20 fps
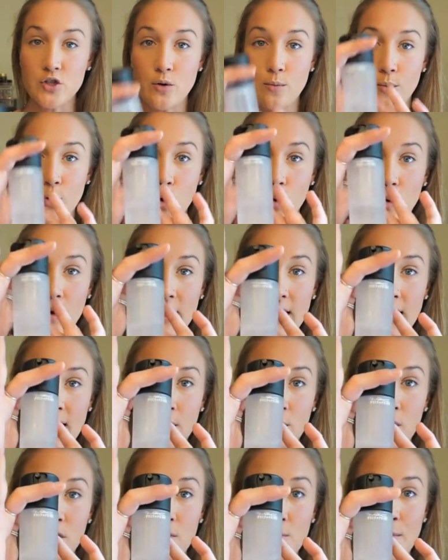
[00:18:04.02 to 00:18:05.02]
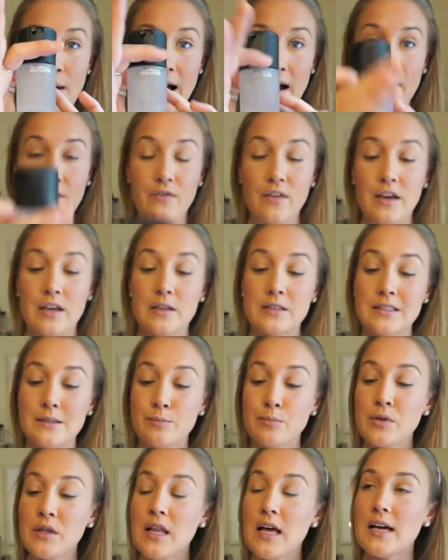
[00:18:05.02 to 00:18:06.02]
so I'm going in with MAC Fix
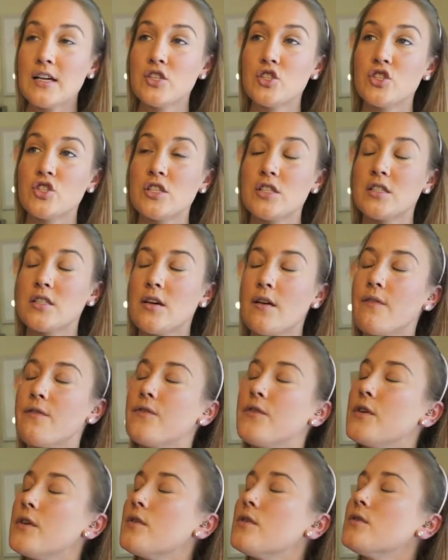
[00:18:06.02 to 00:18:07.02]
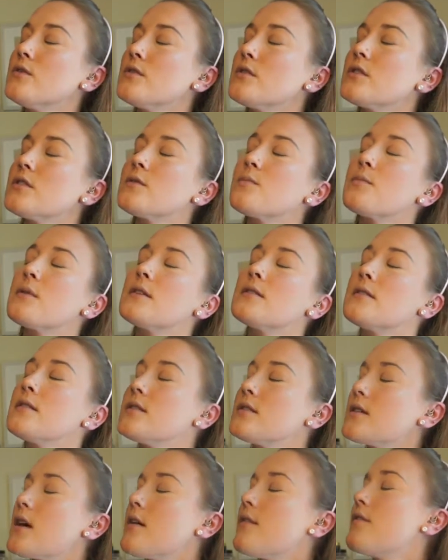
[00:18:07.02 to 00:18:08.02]
Plus. Just a few
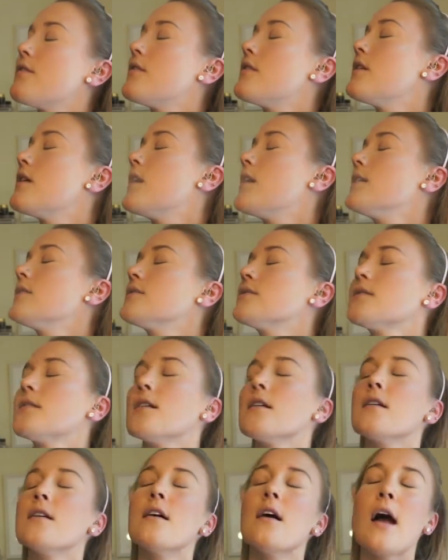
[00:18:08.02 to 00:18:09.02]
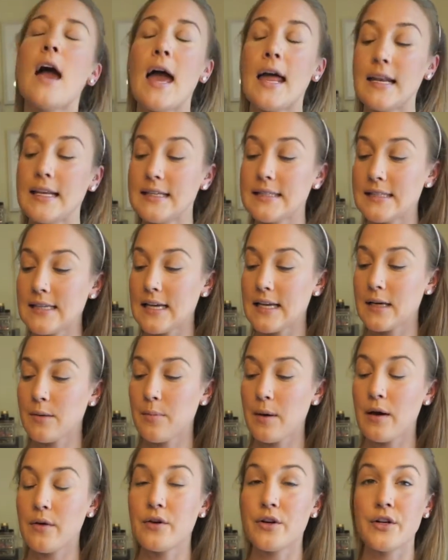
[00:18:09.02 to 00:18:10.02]
spritzes of this. Any setting
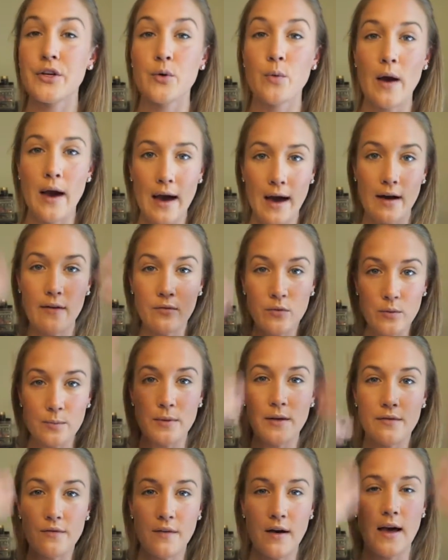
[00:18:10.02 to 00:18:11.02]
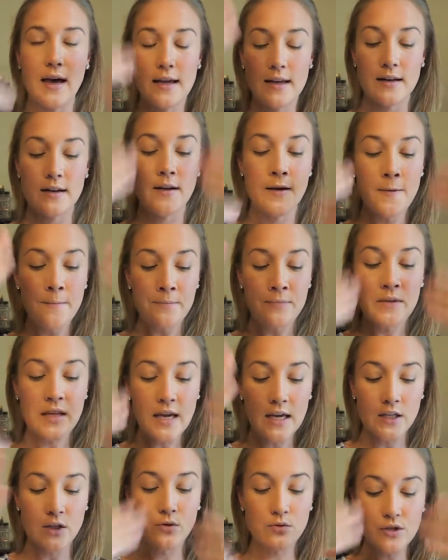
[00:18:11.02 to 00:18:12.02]
powder you have will be fine,
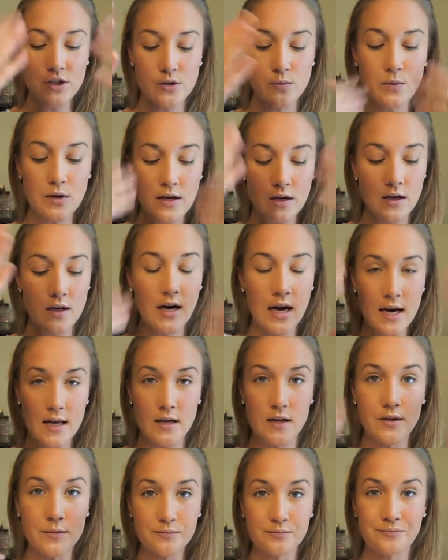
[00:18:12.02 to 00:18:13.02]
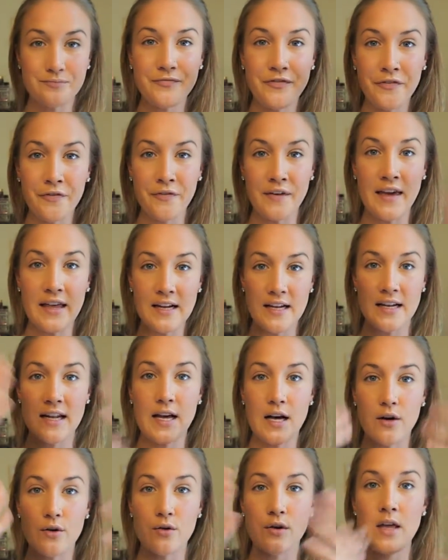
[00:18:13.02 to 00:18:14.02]
and you just want to kind of fan it
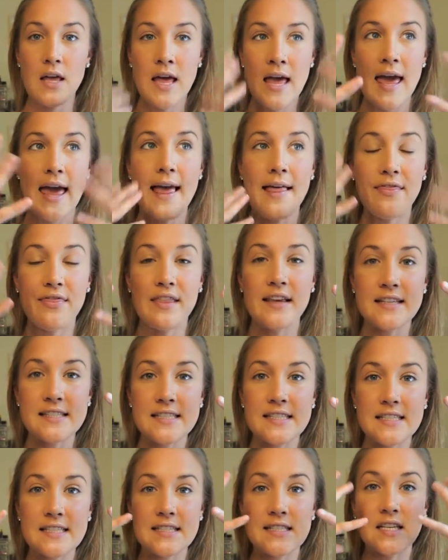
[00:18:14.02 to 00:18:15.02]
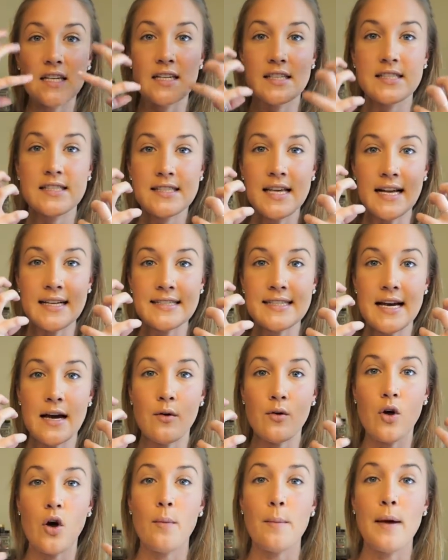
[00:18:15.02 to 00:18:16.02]
out, and this is going to set
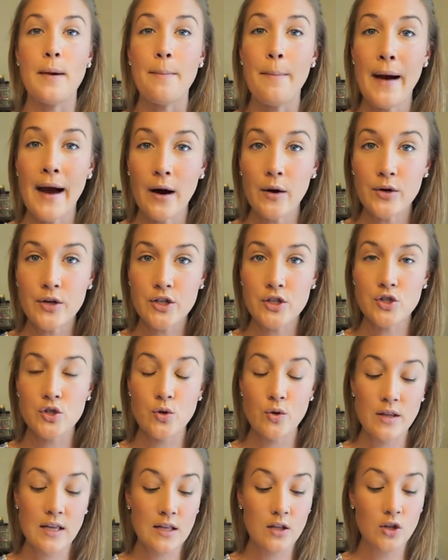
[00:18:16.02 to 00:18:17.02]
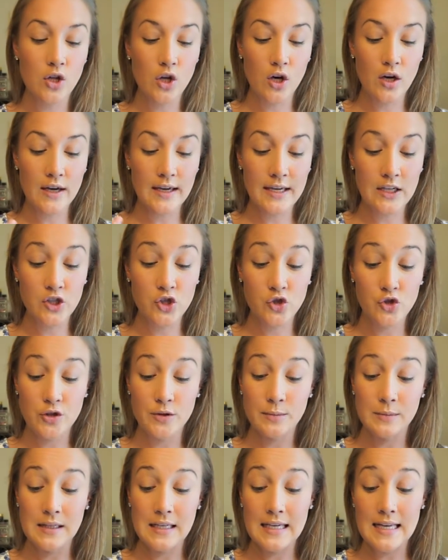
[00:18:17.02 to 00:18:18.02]
down all my powders so they look
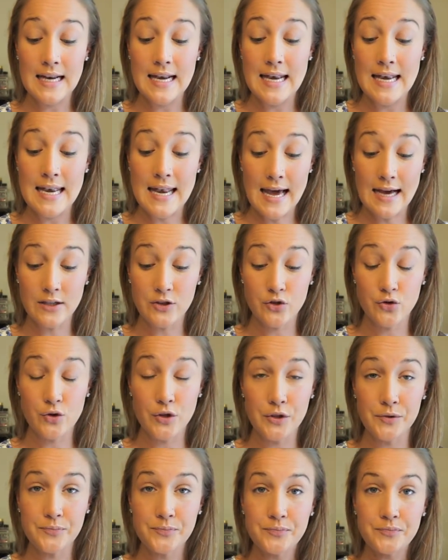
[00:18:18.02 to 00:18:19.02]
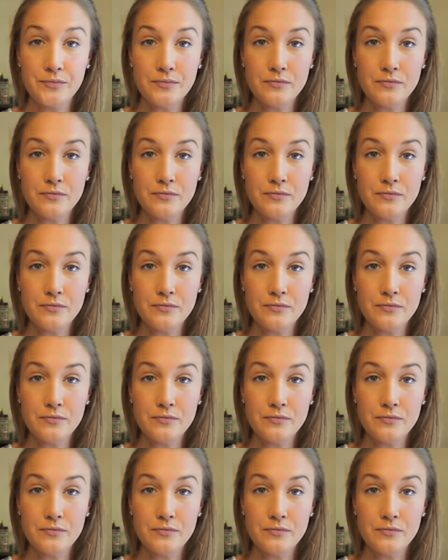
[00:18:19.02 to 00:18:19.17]
extremely natural.